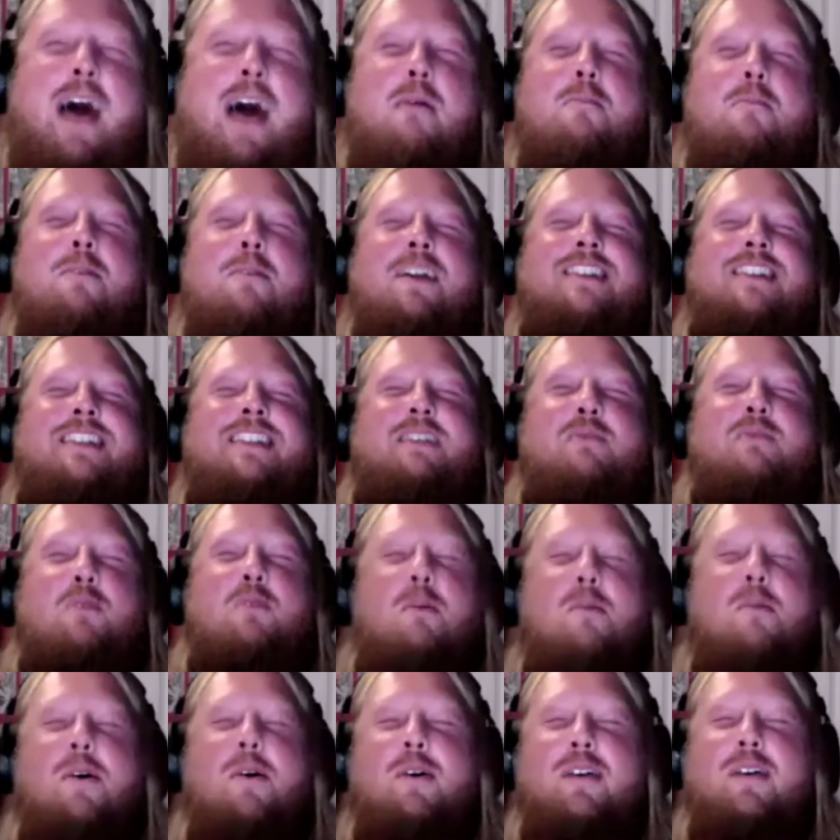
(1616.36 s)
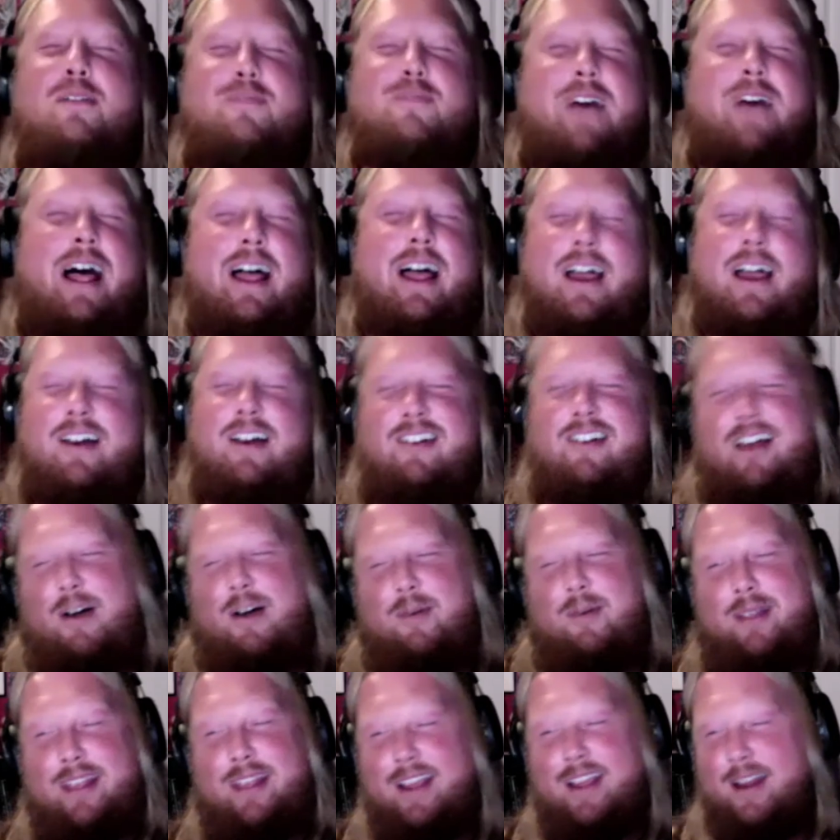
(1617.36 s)
book is even remotely phallic. I don't know how
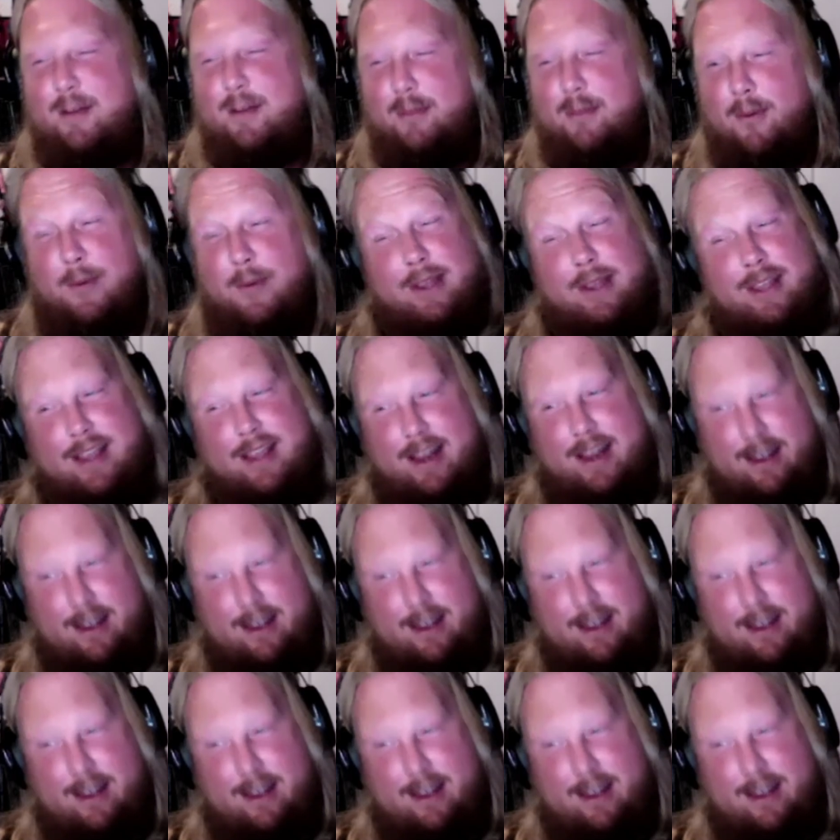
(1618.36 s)
we did it, but we did it.